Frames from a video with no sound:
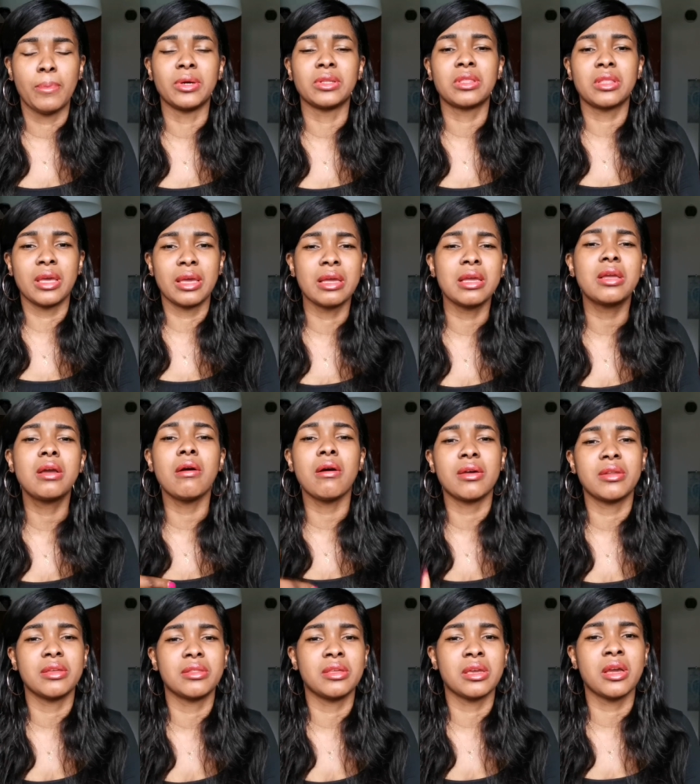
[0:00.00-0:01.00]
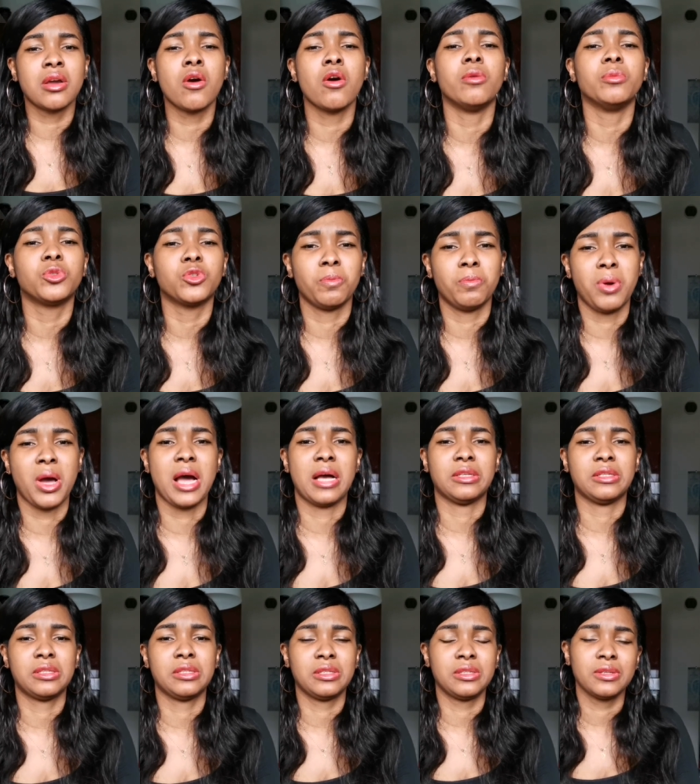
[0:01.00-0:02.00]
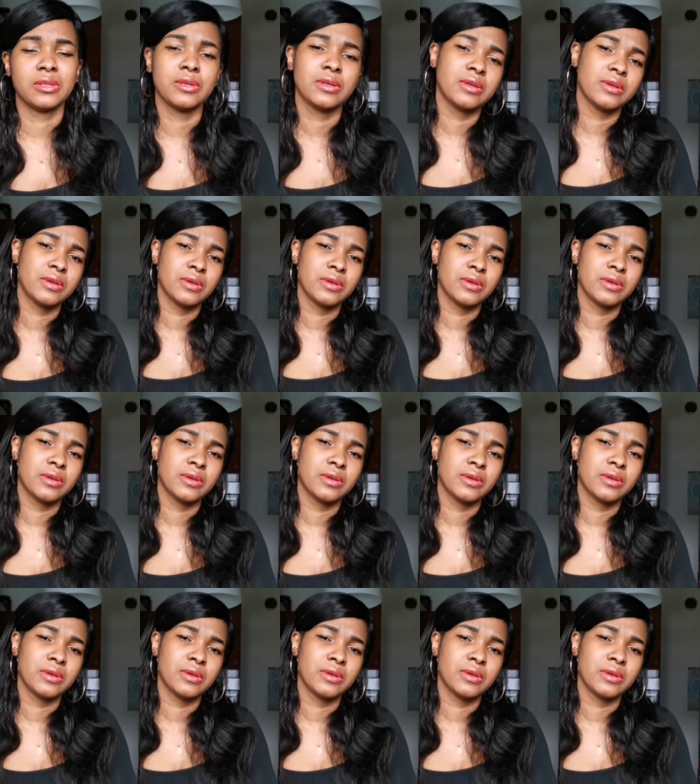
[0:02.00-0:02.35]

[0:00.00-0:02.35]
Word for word: But thank God it didn't come to pass